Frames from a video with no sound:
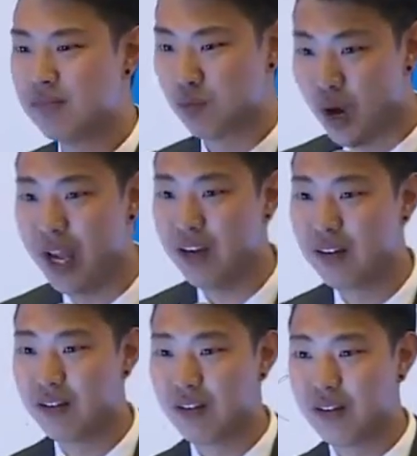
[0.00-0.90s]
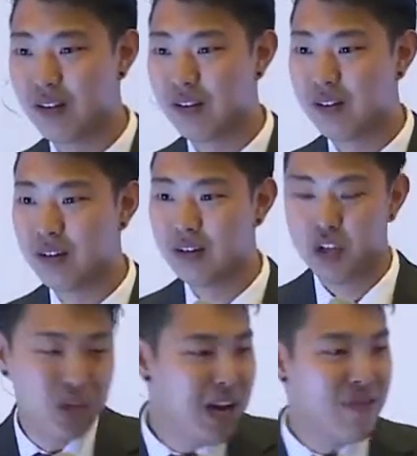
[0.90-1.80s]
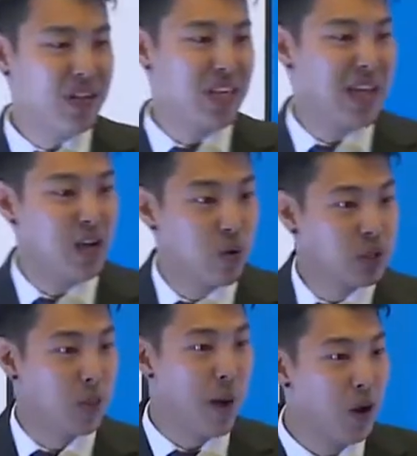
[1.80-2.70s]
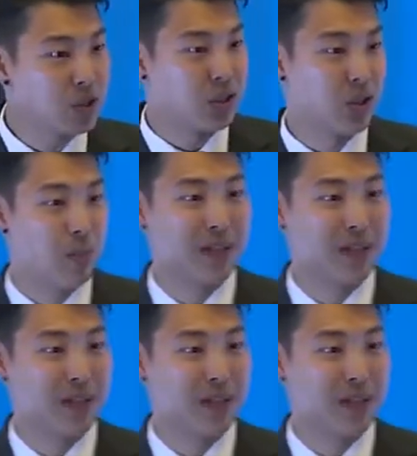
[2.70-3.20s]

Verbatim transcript: Right? You did everything that you were supposed to do,